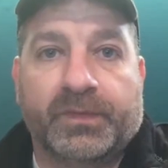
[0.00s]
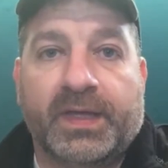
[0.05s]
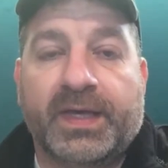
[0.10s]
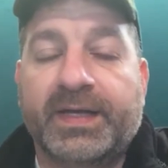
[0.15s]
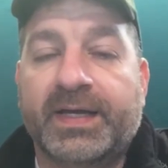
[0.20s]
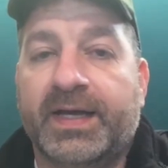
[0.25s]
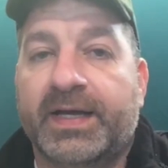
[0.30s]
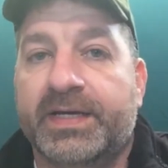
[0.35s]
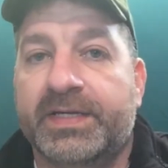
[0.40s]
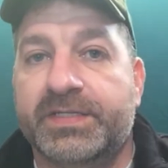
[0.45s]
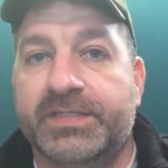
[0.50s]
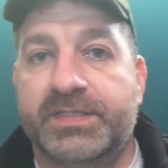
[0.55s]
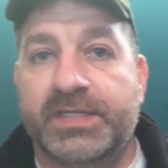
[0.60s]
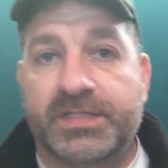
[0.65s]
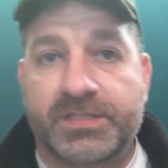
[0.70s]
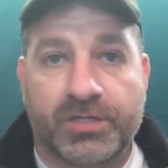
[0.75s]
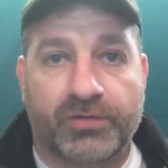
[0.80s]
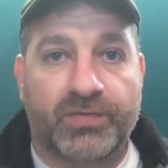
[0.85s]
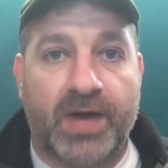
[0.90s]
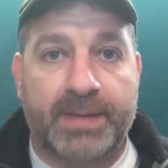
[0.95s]
Hey guys,
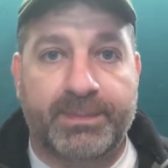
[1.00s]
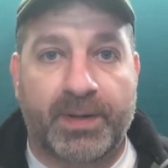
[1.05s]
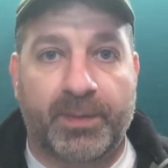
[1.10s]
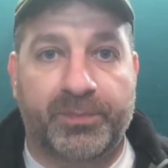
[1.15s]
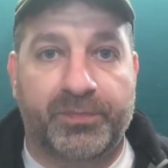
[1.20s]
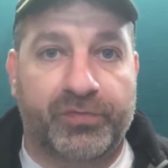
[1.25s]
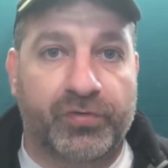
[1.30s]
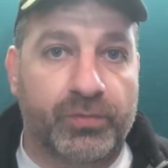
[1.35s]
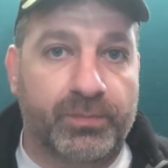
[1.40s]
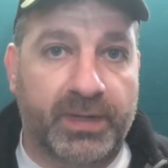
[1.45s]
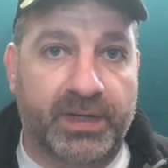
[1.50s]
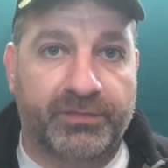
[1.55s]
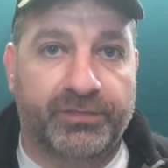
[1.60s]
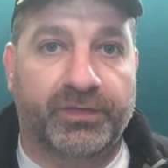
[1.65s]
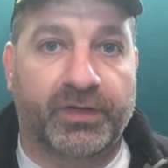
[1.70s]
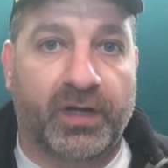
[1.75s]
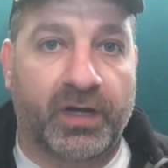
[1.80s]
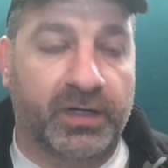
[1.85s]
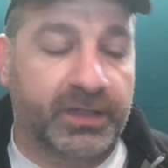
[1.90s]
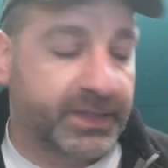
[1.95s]
this is a wrap up to my
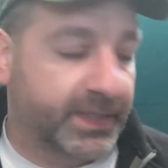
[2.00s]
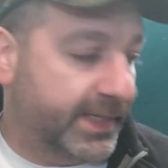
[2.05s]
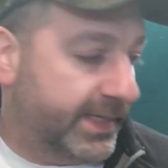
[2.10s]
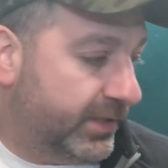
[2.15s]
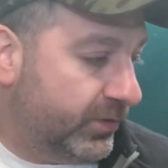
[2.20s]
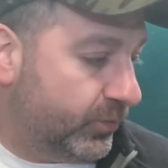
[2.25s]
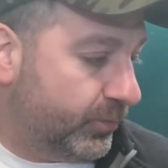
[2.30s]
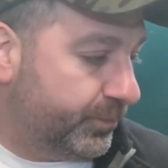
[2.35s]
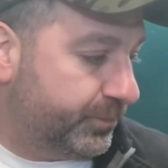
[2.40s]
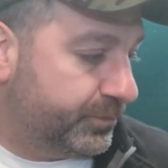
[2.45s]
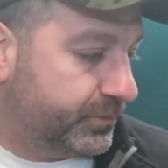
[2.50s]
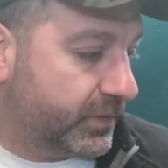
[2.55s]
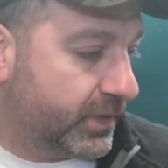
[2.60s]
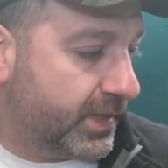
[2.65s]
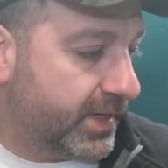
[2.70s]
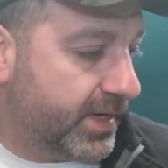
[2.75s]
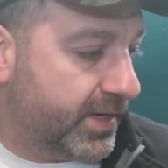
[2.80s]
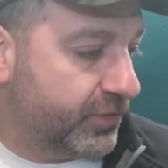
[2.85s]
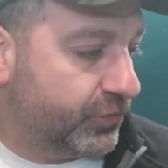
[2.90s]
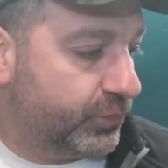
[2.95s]
vlog now,
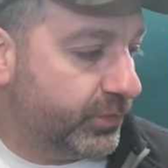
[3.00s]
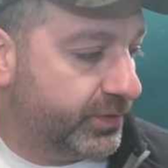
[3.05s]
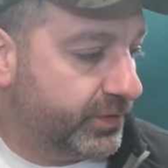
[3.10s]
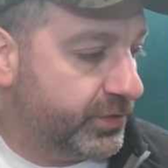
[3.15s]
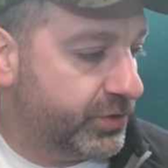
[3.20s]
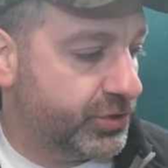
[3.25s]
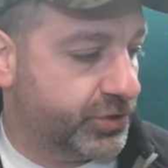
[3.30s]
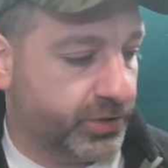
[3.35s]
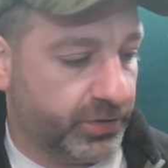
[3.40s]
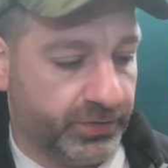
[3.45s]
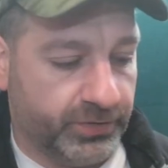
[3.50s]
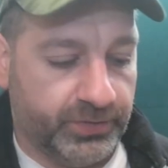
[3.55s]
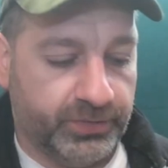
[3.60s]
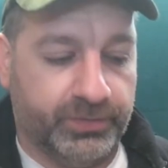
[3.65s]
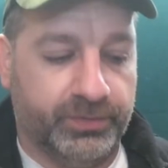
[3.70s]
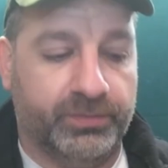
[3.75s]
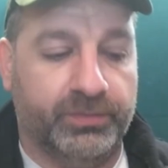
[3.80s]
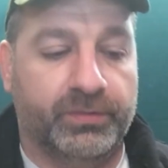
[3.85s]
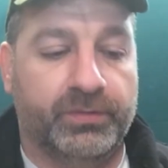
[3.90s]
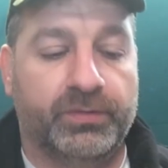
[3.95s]
and I just wanted to show
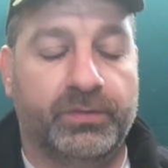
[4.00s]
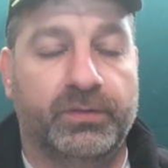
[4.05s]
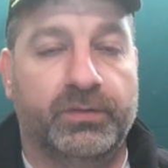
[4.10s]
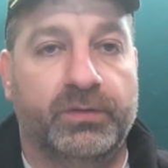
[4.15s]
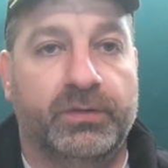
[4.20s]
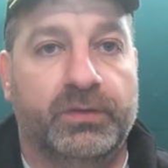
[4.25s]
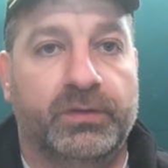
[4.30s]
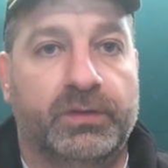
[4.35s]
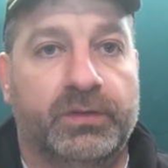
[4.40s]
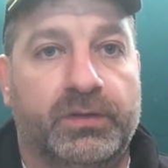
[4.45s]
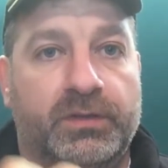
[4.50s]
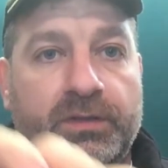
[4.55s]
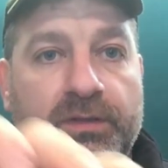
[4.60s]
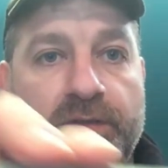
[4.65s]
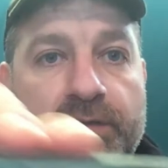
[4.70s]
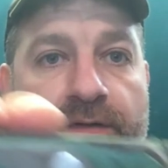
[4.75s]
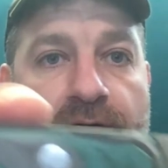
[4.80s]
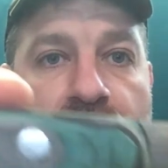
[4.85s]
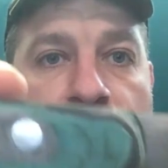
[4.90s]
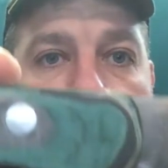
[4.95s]
you
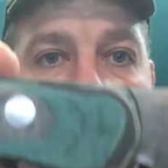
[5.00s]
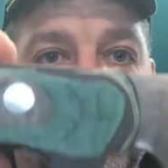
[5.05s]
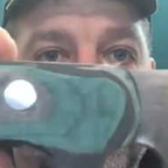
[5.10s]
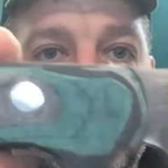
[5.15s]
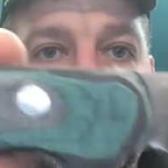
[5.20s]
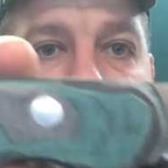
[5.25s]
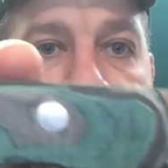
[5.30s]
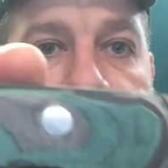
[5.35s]
the